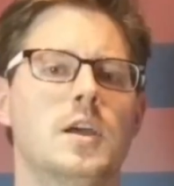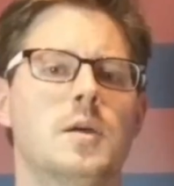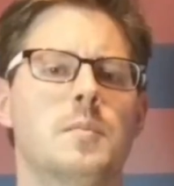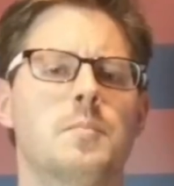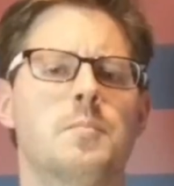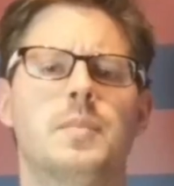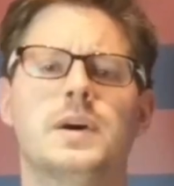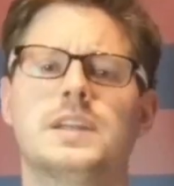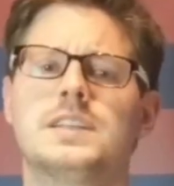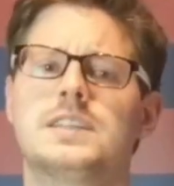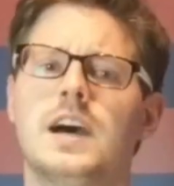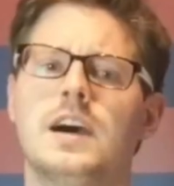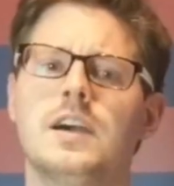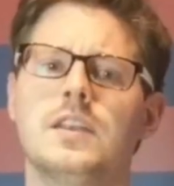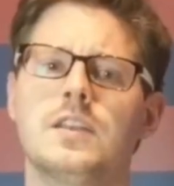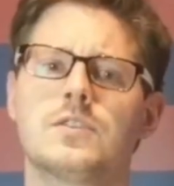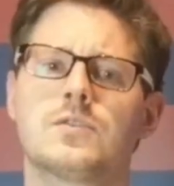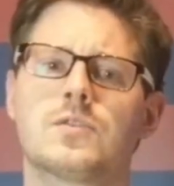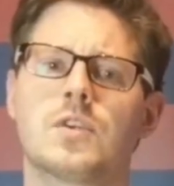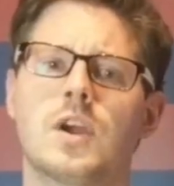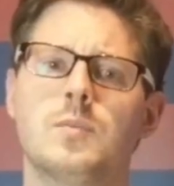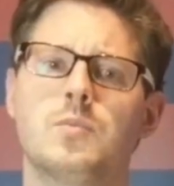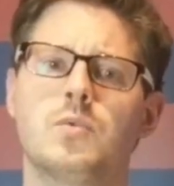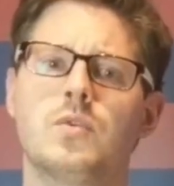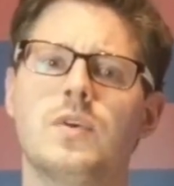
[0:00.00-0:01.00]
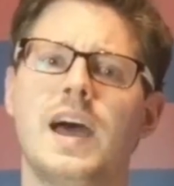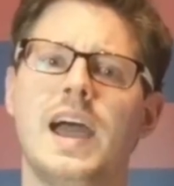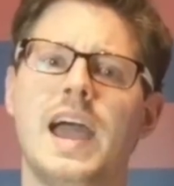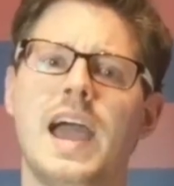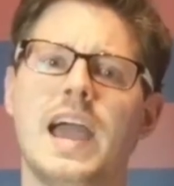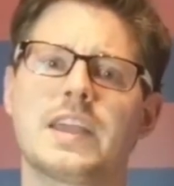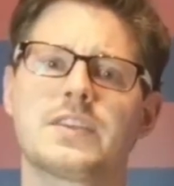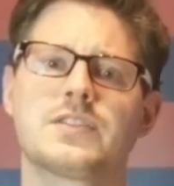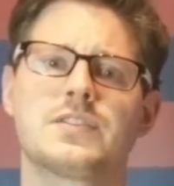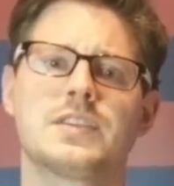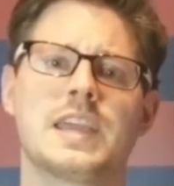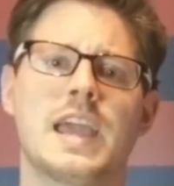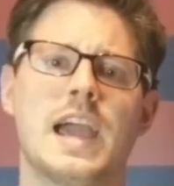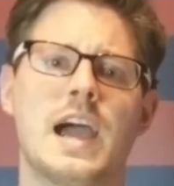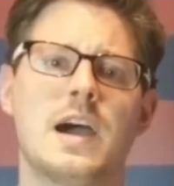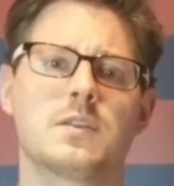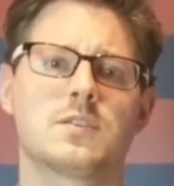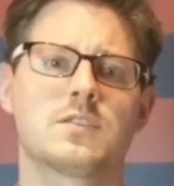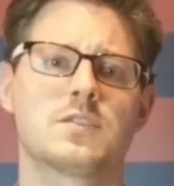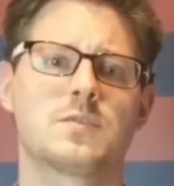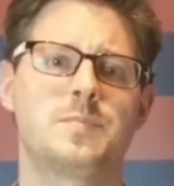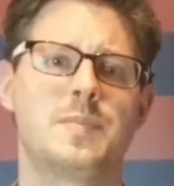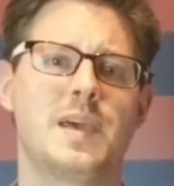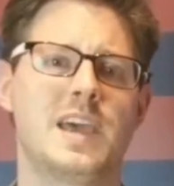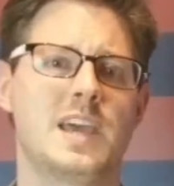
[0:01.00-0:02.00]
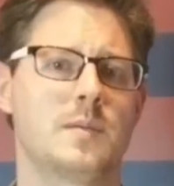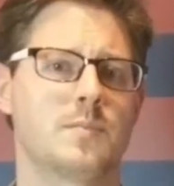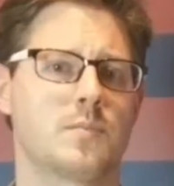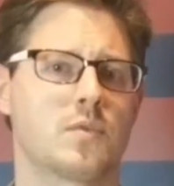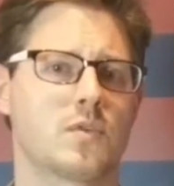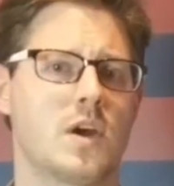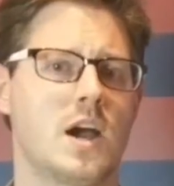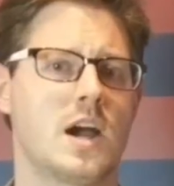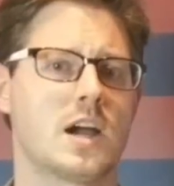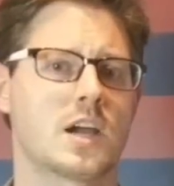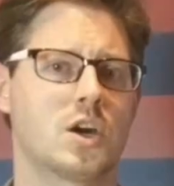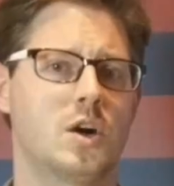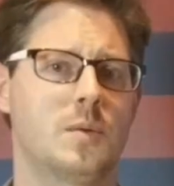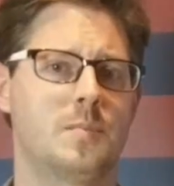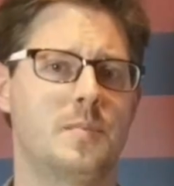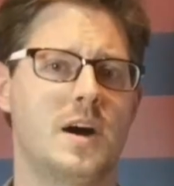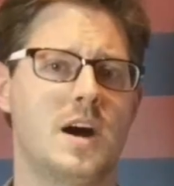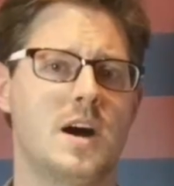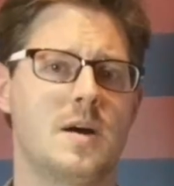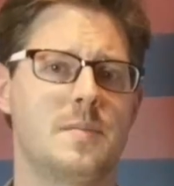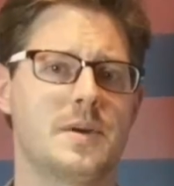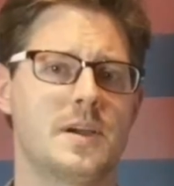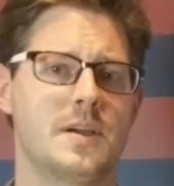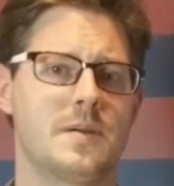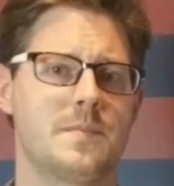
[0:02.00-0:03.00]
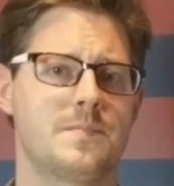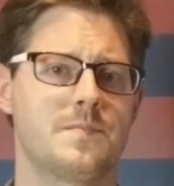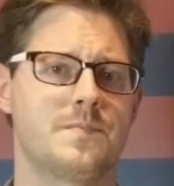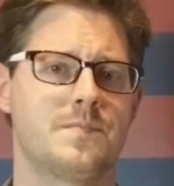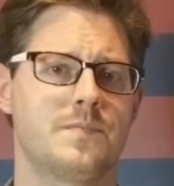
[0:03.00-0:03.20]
But Donald Trump will actually outspend Barack Obama.